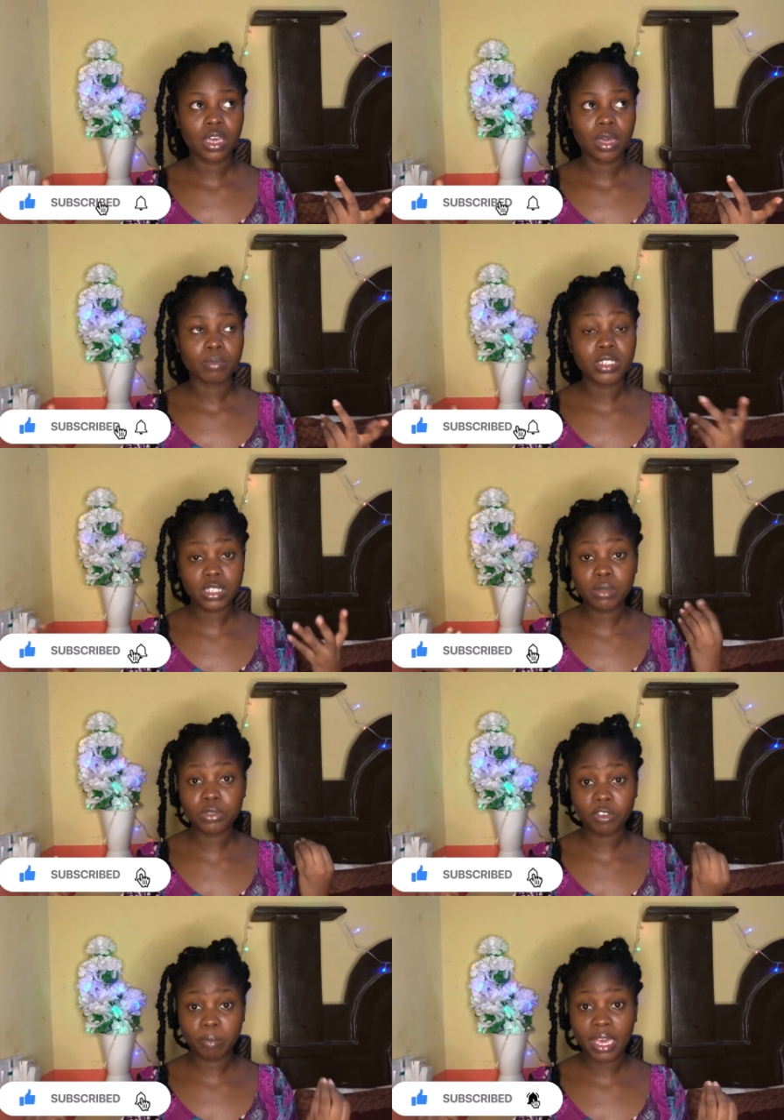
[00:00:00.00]
the tips
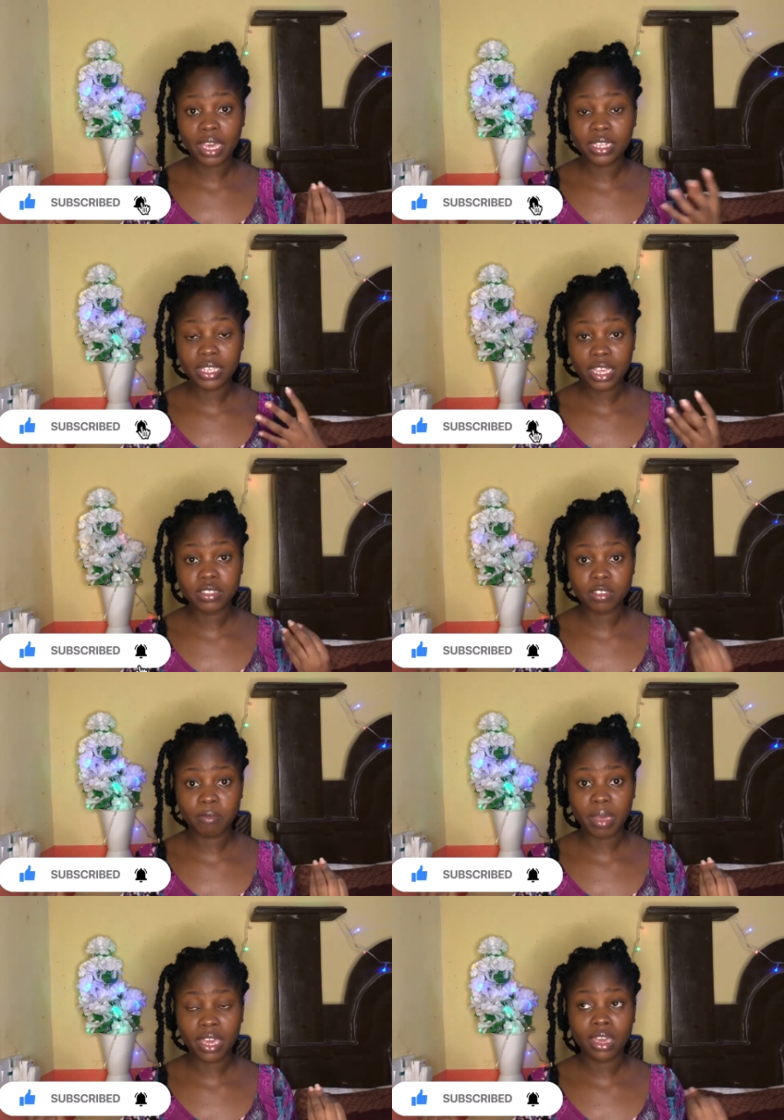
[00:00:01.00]
of my head, the ends of my
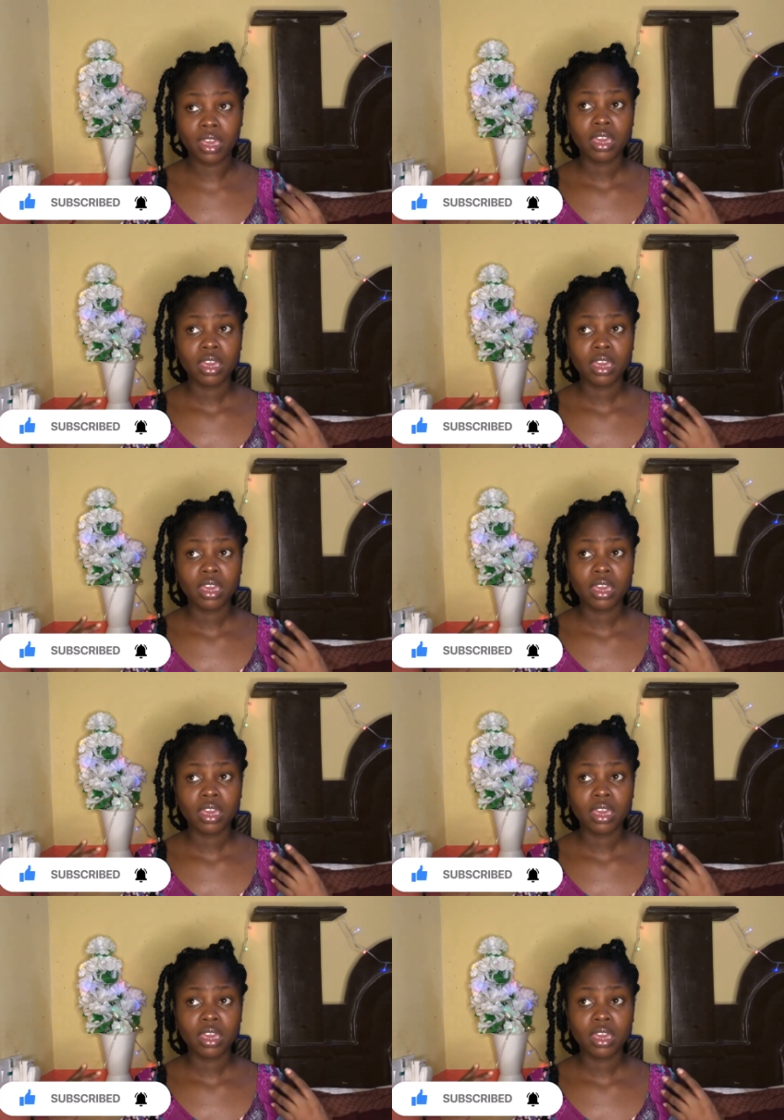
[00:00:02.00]
hair